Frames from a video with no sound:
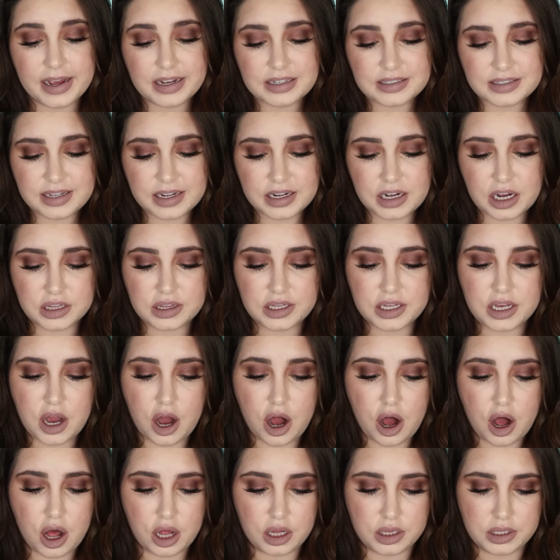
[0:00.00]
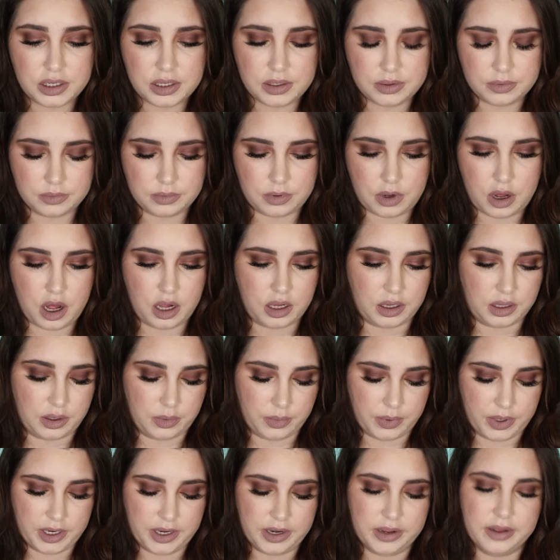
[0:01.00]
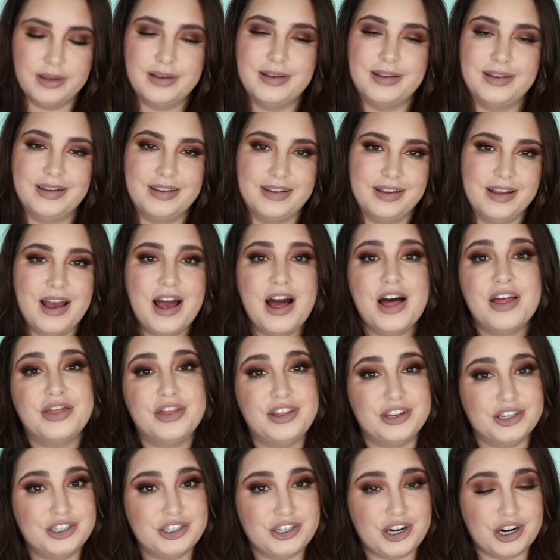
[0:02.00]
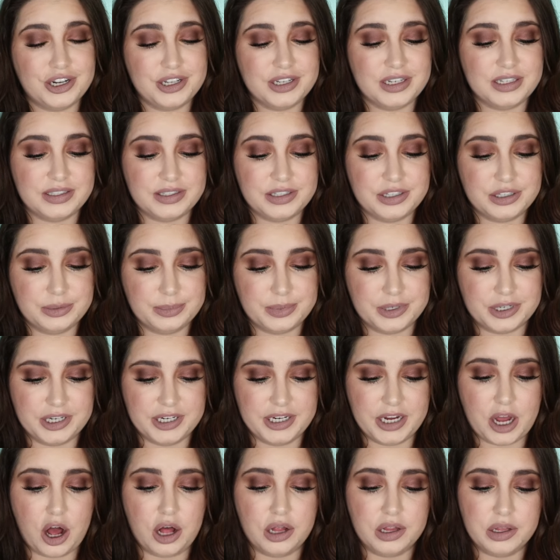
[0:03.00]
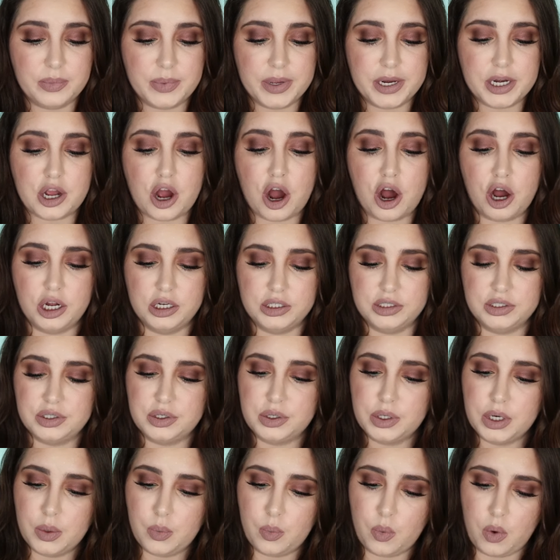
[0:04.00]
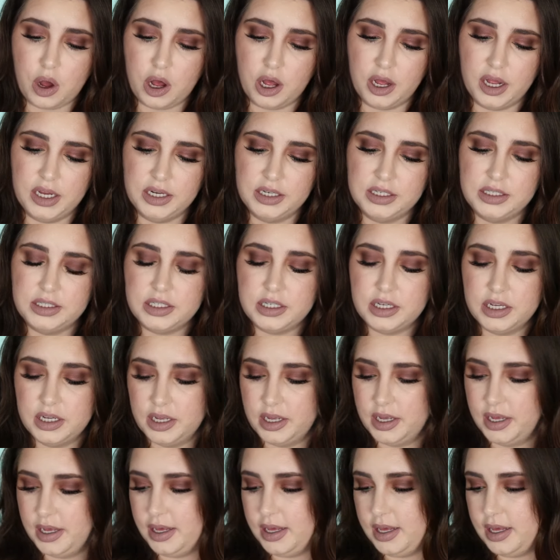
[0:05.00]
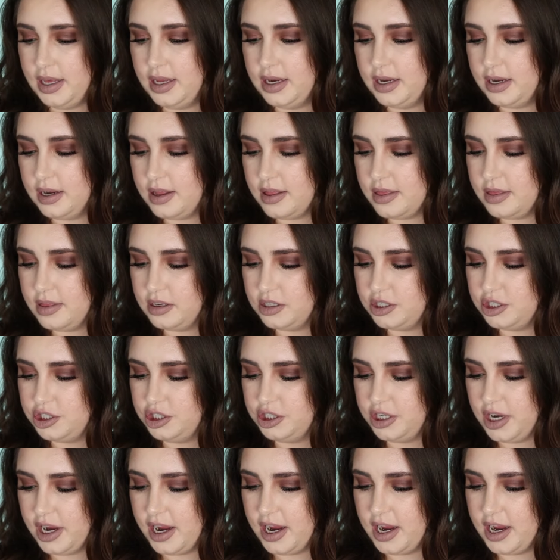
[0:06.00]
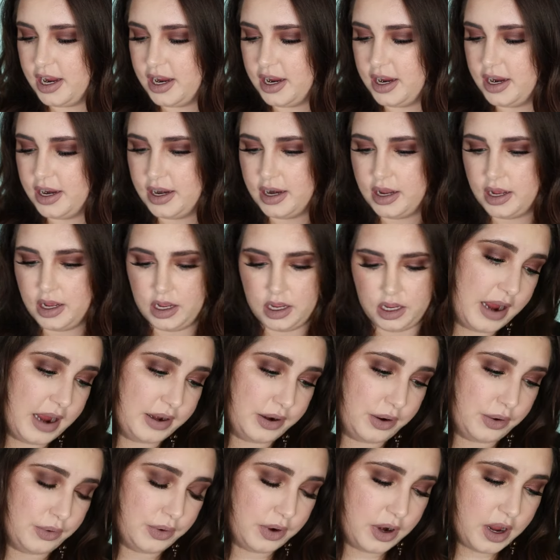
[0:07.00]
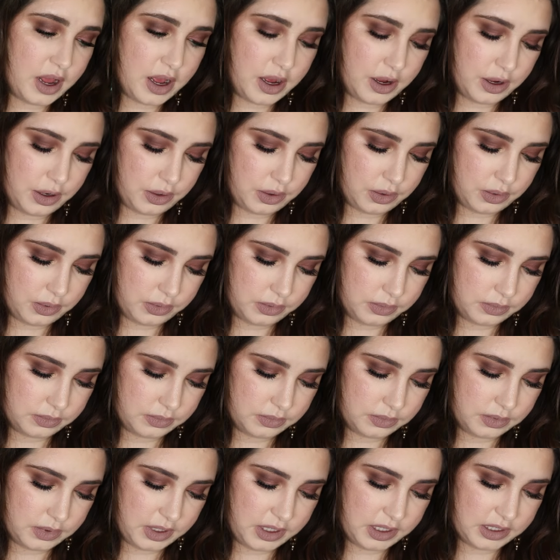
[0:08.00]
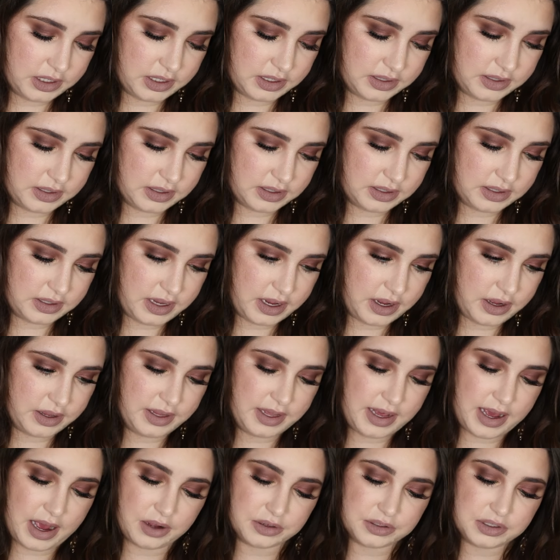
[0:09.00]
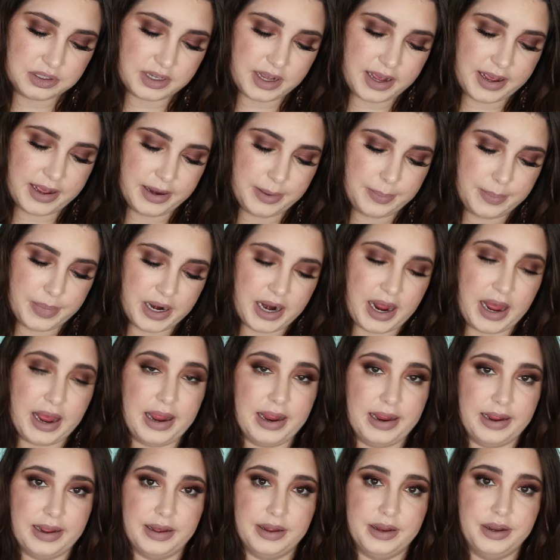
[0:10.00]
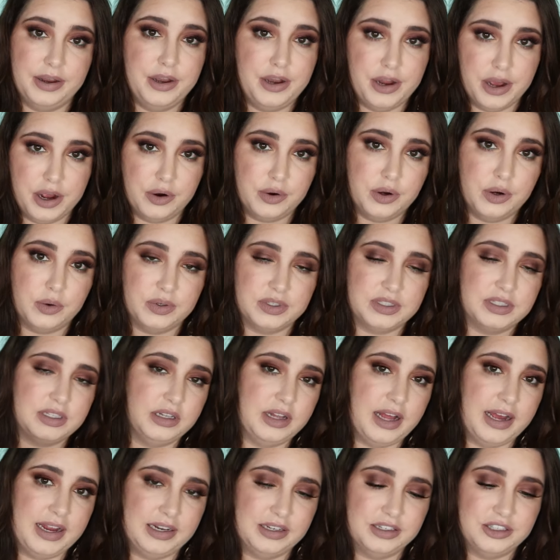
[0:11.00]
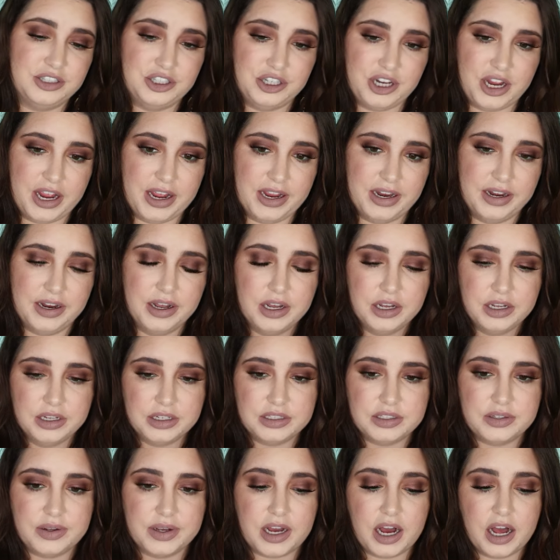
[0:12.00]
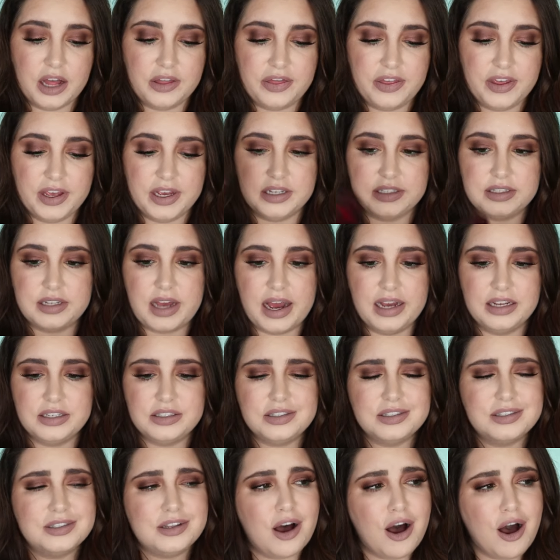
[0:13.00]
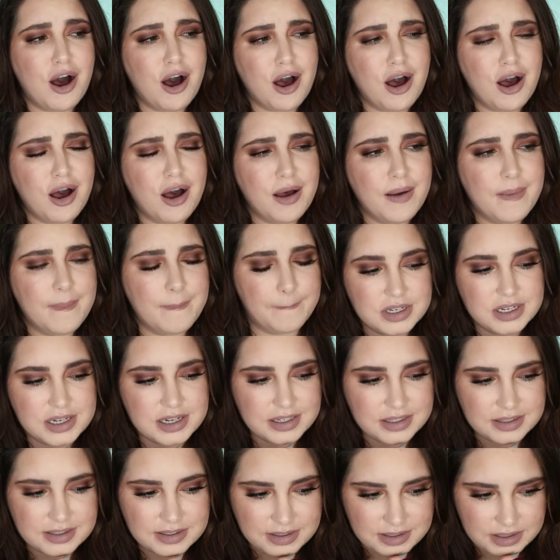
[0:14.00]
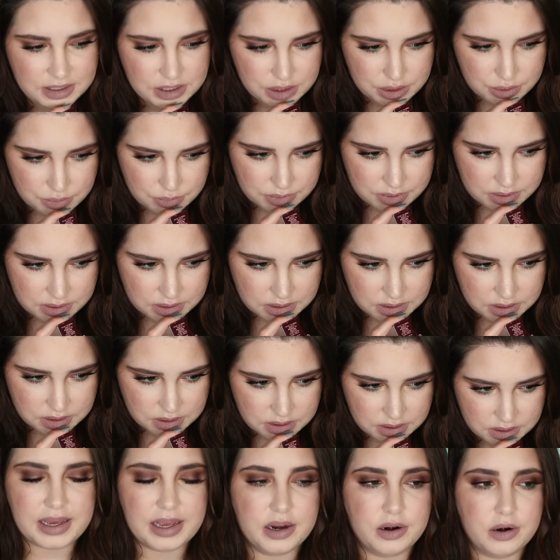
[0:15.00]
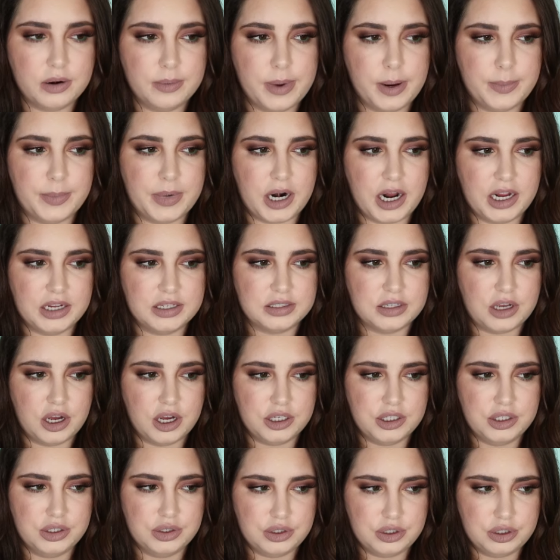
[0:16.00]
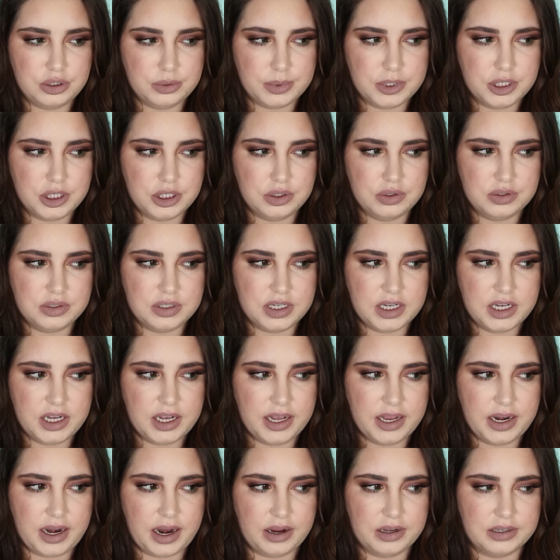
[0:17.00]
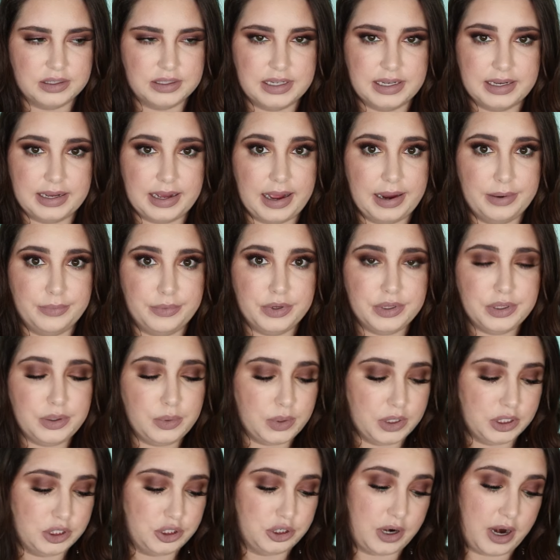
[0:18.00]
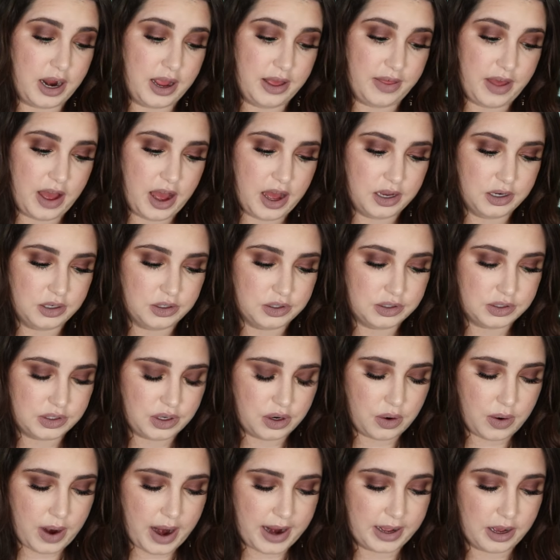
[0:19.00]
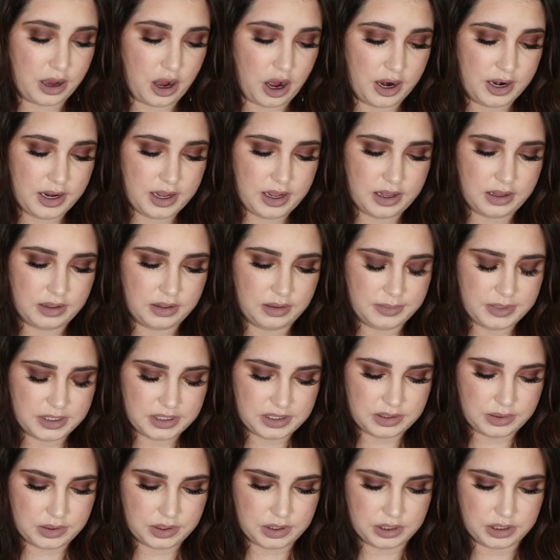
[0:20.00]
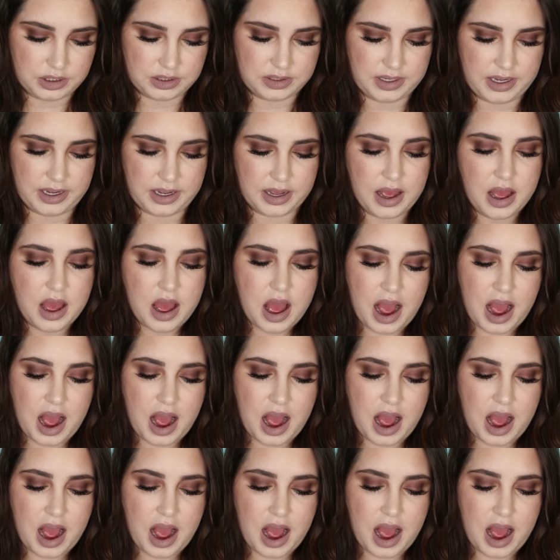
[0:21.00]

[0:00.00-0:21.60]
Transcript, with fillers: Next, I got the Holly Hollywood, the Charlotte Tilbury Hollywood Contour Wand in the shade, I don't know. It doesn't say on the outside, but I know it was the lightest shade. So I got this. I saw, who did I see use this? I can't remember. I saw a YouTuber use it, and I was like, I really want to try that. So I got it. Let me see what it looks like.